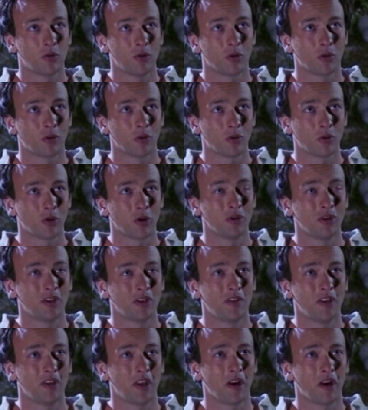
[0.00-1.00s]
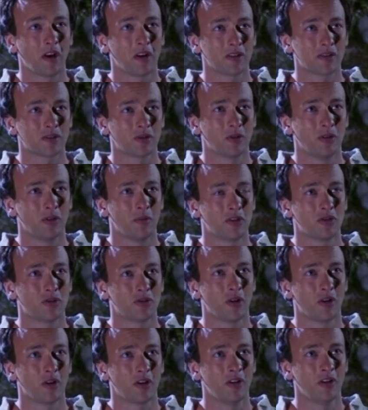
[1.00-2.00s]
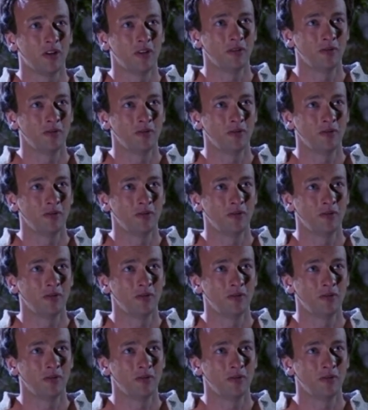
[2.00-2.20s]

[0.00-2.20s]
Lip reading: prays then for the love of his life